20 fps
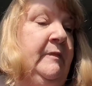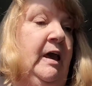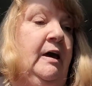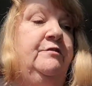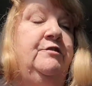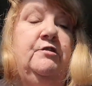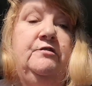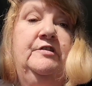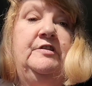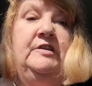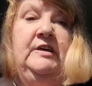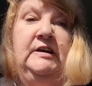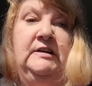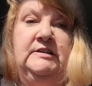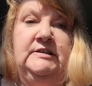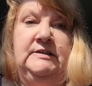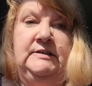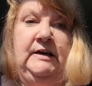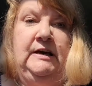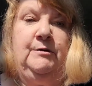And the other thing
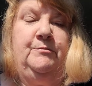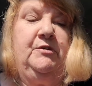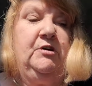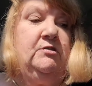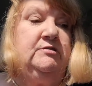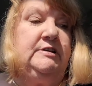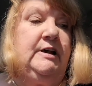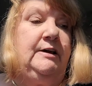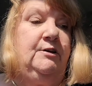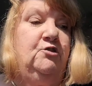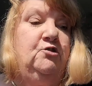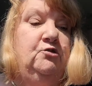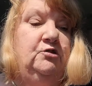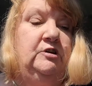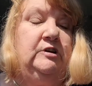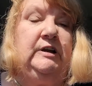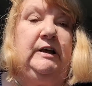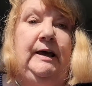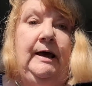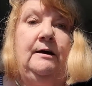today, because I
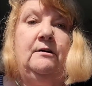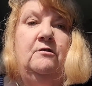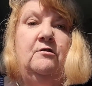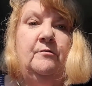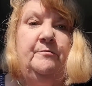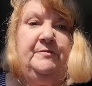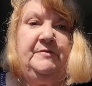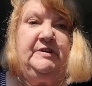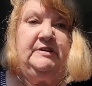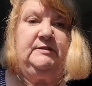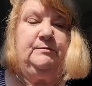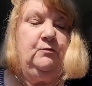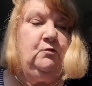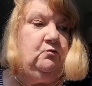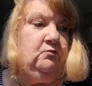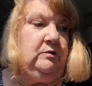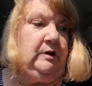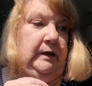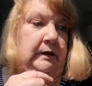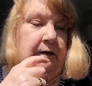couldn't get up this
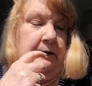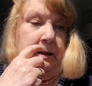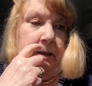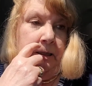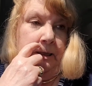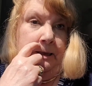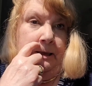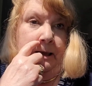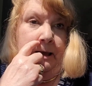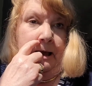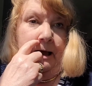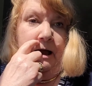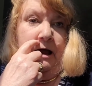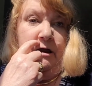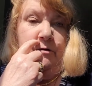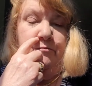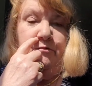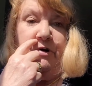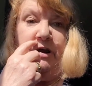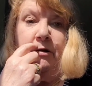morning,
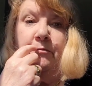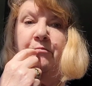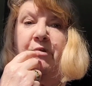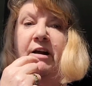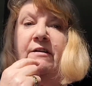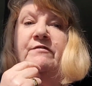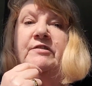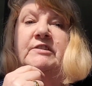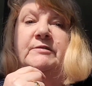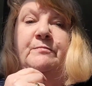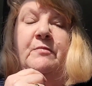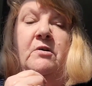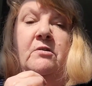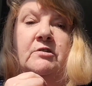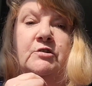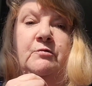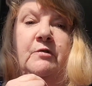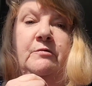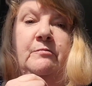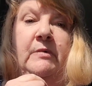I bring breakfast
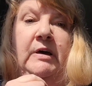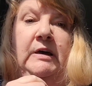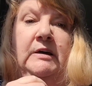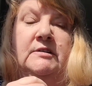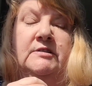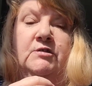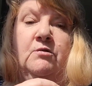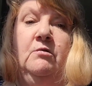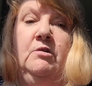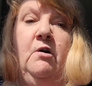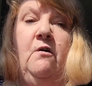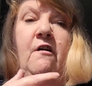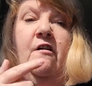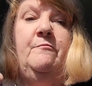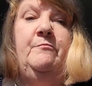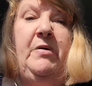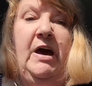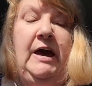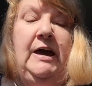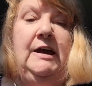bars with me. So although
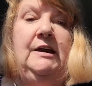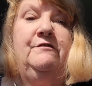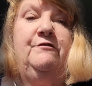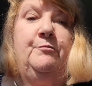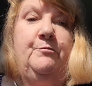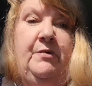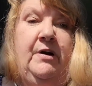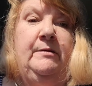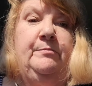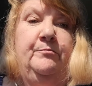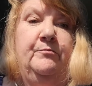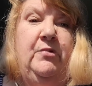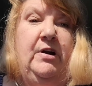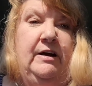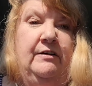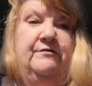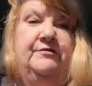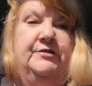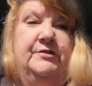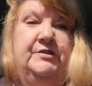I've paid for bread and
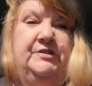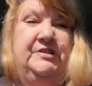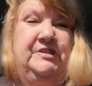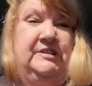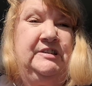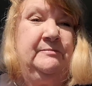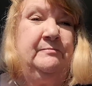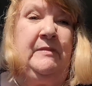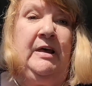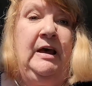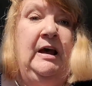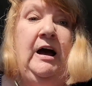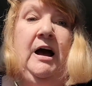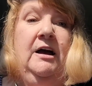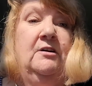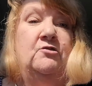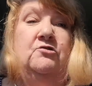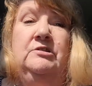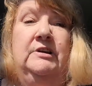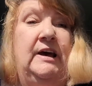breakfast, I
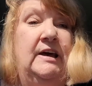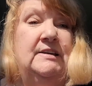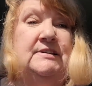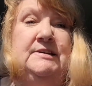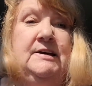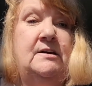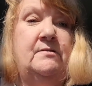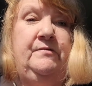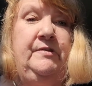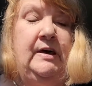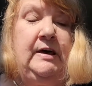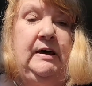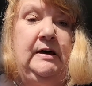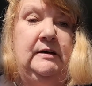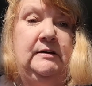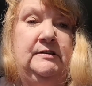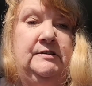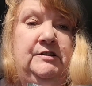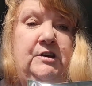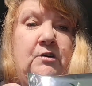couldn't get down there.
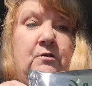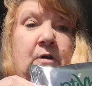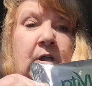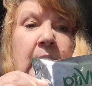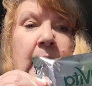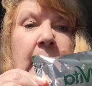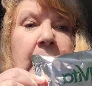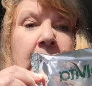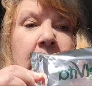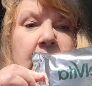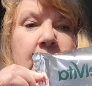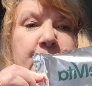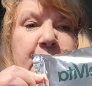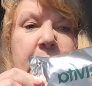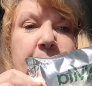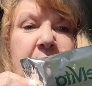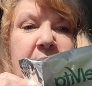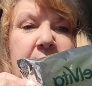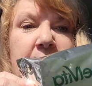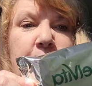So I
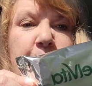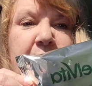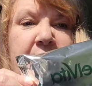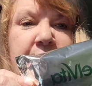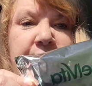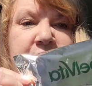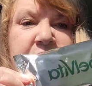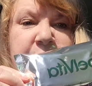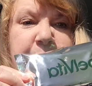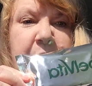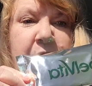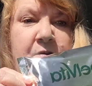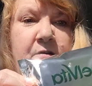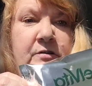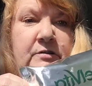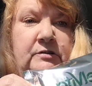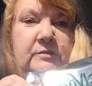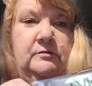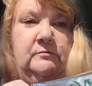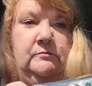bring my little breakfast
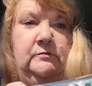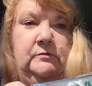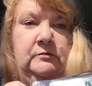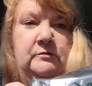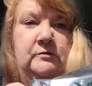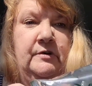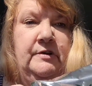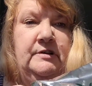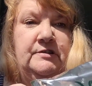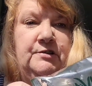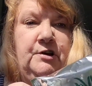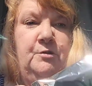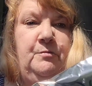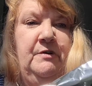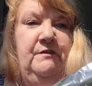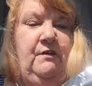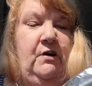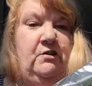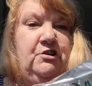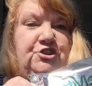bars. Oh, that's going to
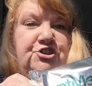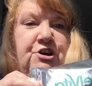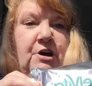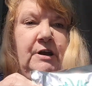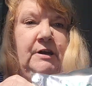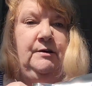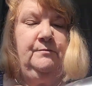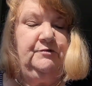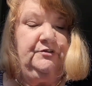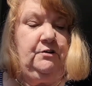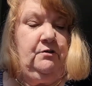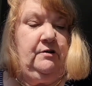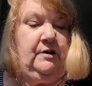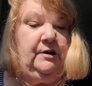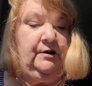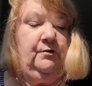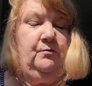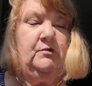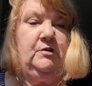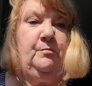be very shiny. I'm sorry, I
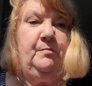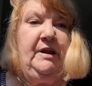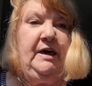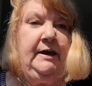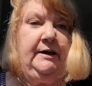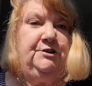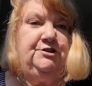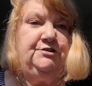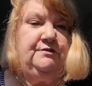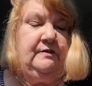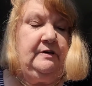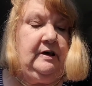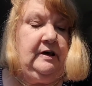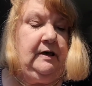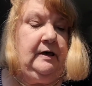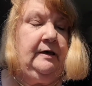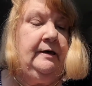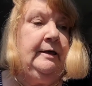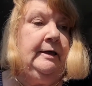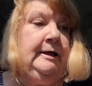don't want to blind you there.